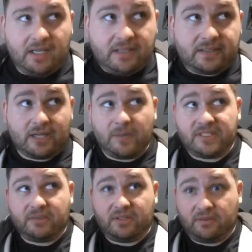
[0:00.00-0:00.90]
Summons
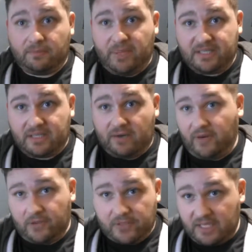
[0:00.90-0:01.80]
them to their best, like,
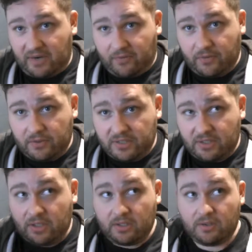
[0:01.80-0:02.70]
rider kick ever in there,
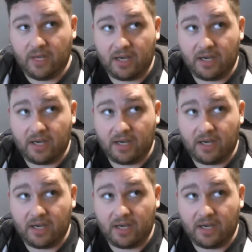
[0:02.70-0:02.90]
so,